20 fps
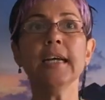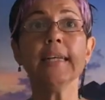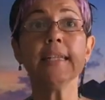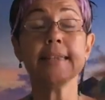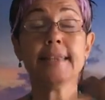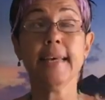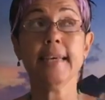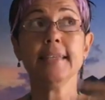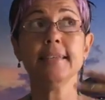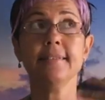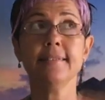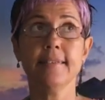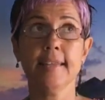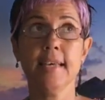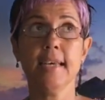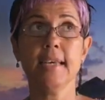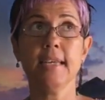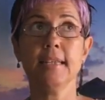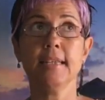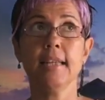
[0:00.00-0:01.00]
They
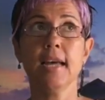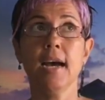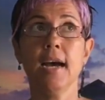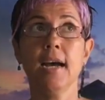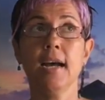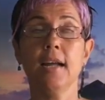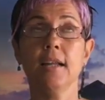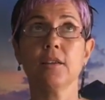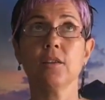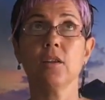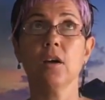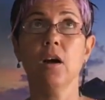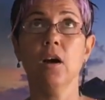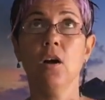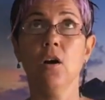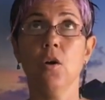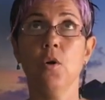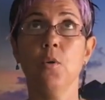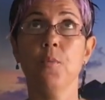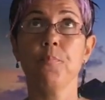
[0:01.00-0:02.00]
say that
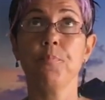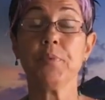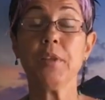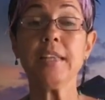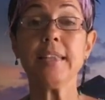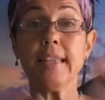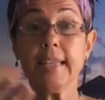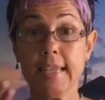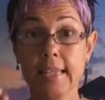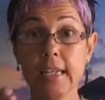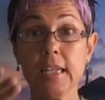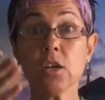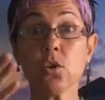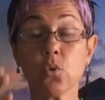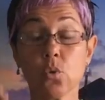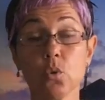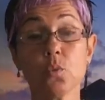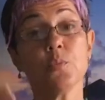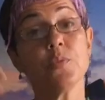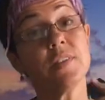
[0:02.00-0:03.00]
in the healing
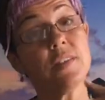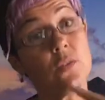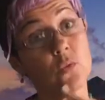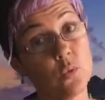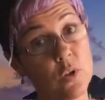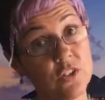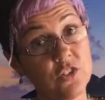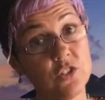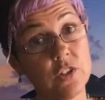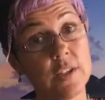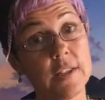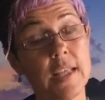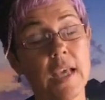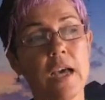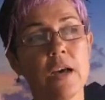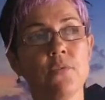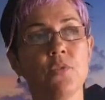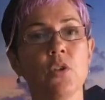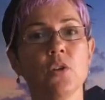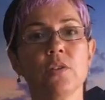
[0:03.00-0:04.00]
rooms in Russia, they
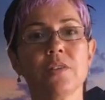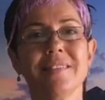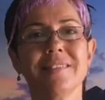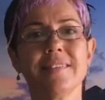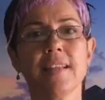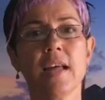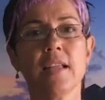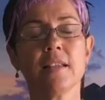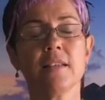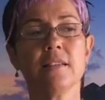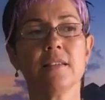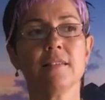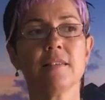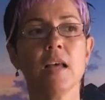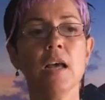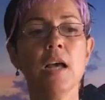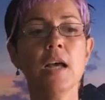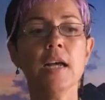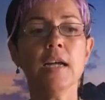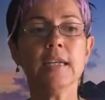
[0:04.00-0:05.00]
have done the studies.
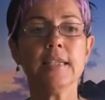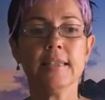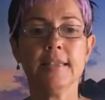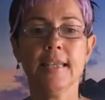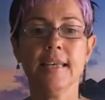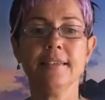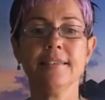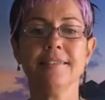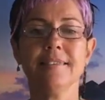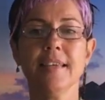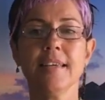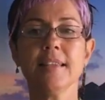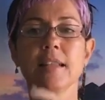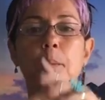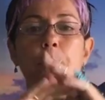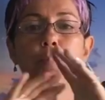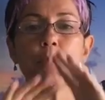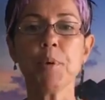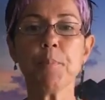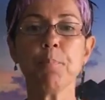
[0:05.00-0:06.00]
They say
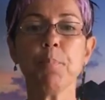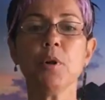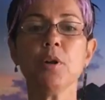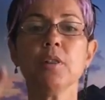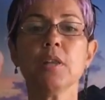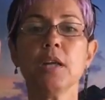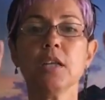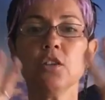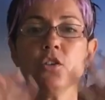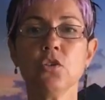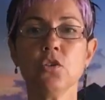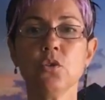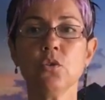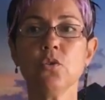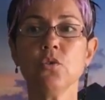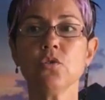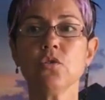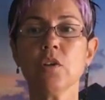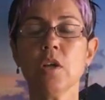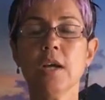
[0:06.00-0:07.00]
that people that
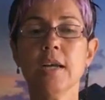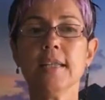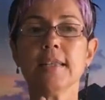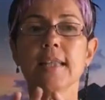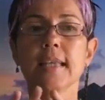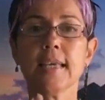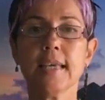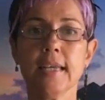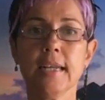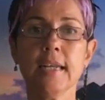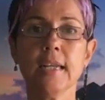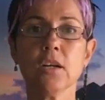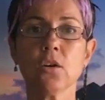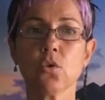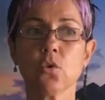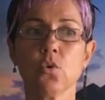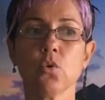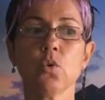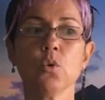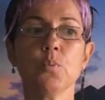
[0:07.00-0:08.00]
use the healing
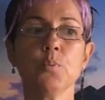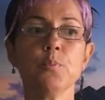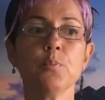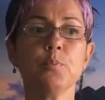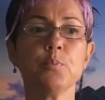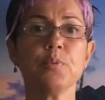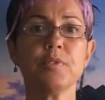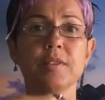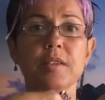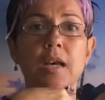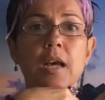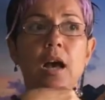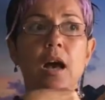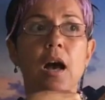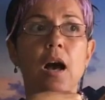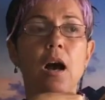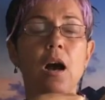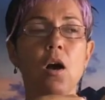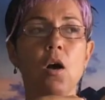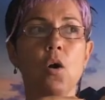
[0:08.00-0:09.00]
rooms
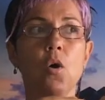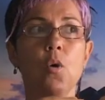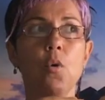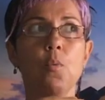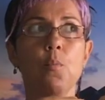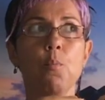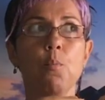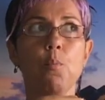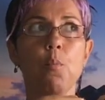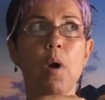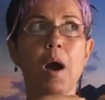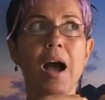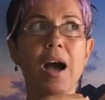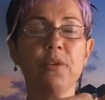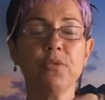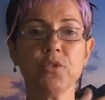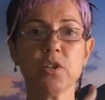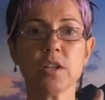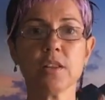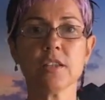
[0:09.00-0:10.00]

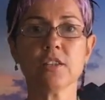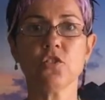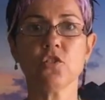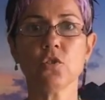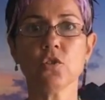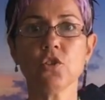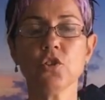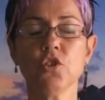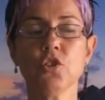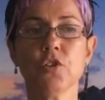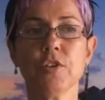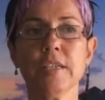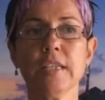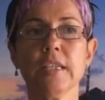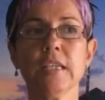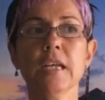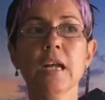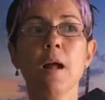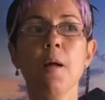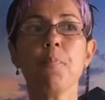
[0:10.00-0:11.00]
after the surgery,
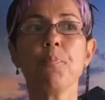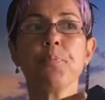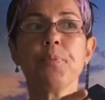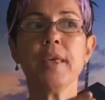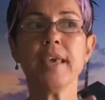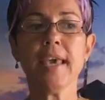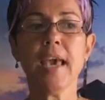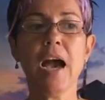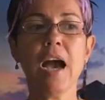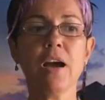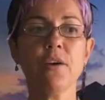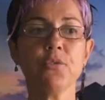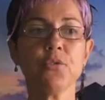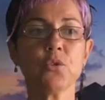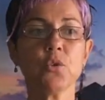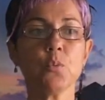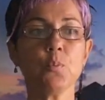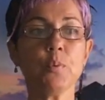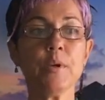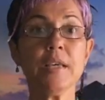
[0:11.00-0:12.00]
they have
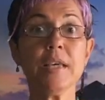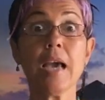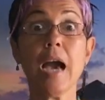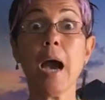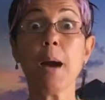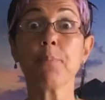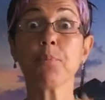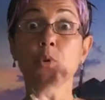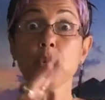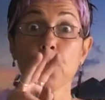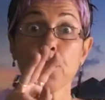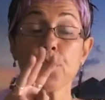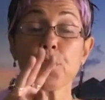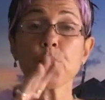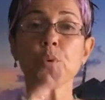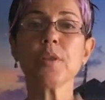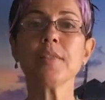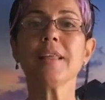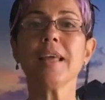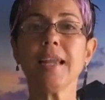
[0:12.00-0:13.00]
to be up to
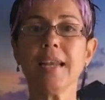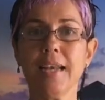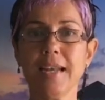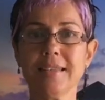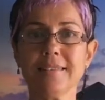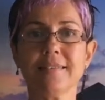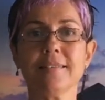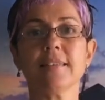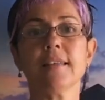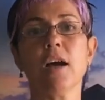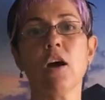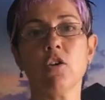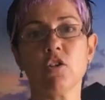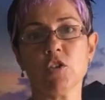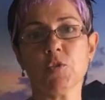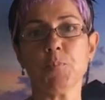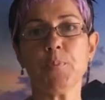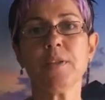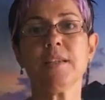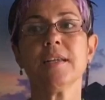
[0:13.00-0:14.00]
3 days less in the
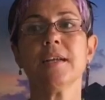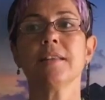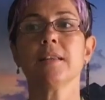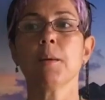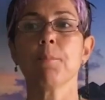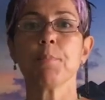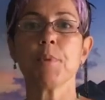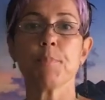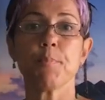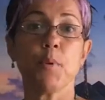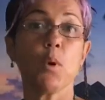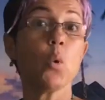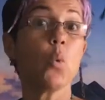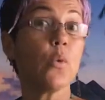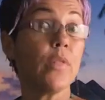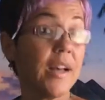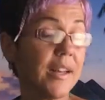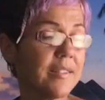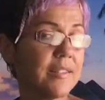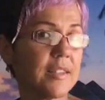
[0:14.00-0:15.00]
hospital than people who
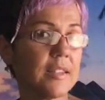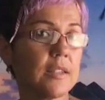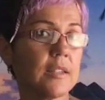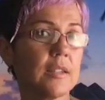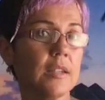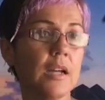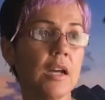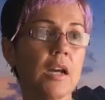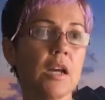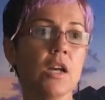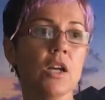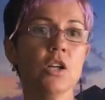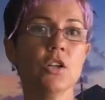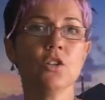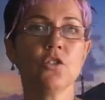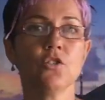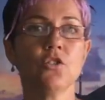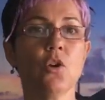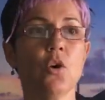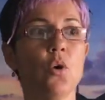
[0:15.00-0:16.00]
doesn't.
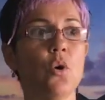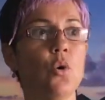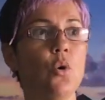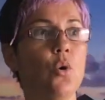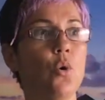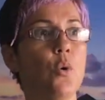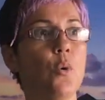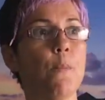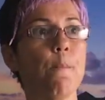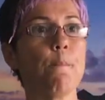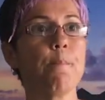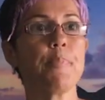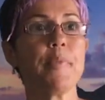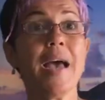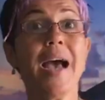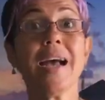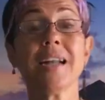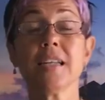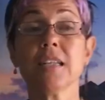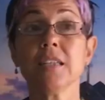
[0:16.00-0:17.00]
So,
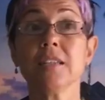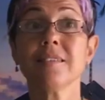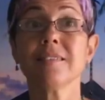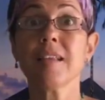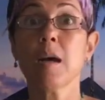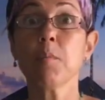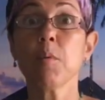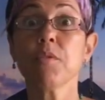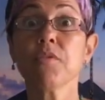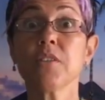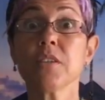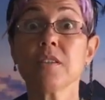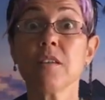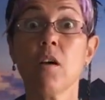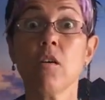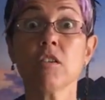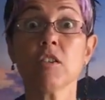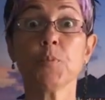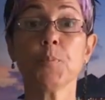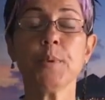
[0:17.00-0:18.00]
and in some of these
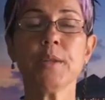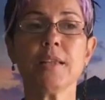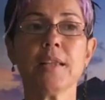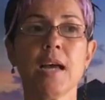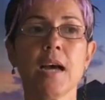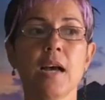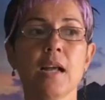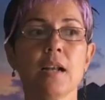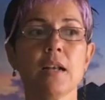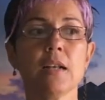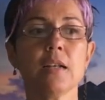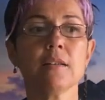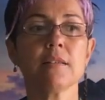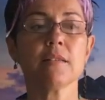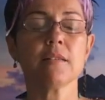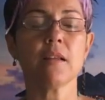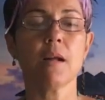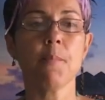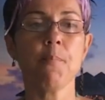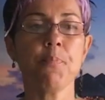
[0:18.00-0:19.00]
hospitals,
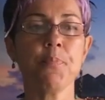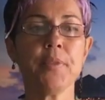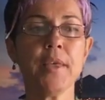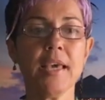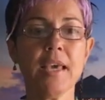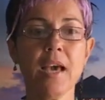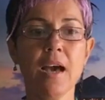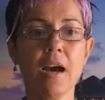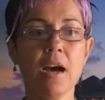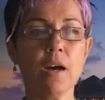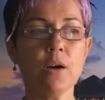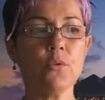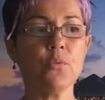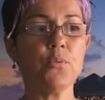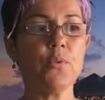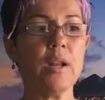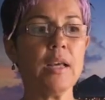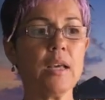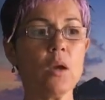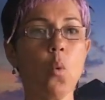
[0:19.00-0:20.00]
they have
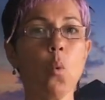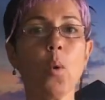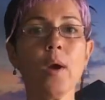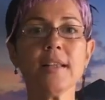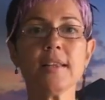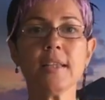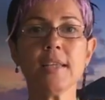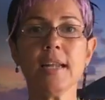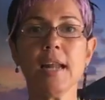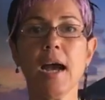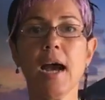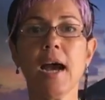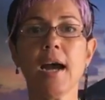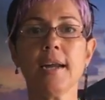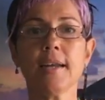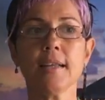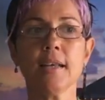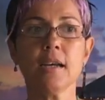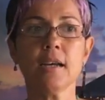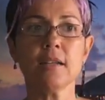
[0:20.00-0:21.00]
like a waiting
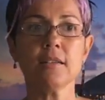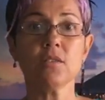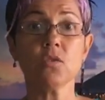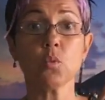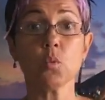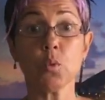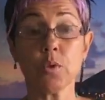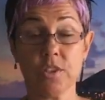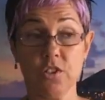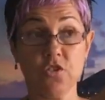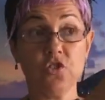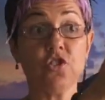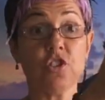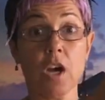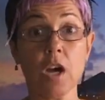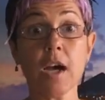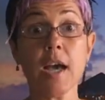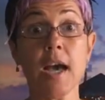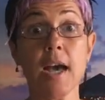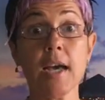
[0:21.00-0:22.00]
areas with
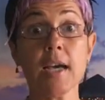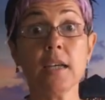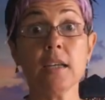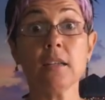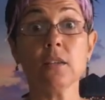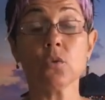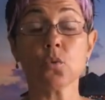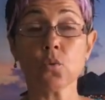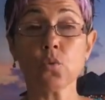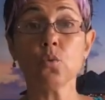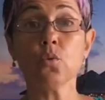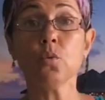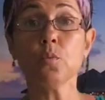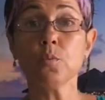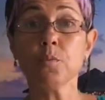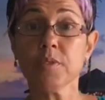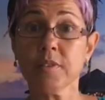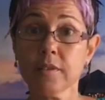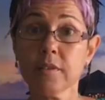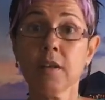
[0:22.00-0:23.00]
Shungite
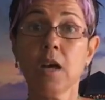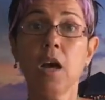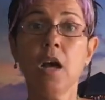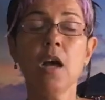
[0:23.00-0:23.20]
rooms.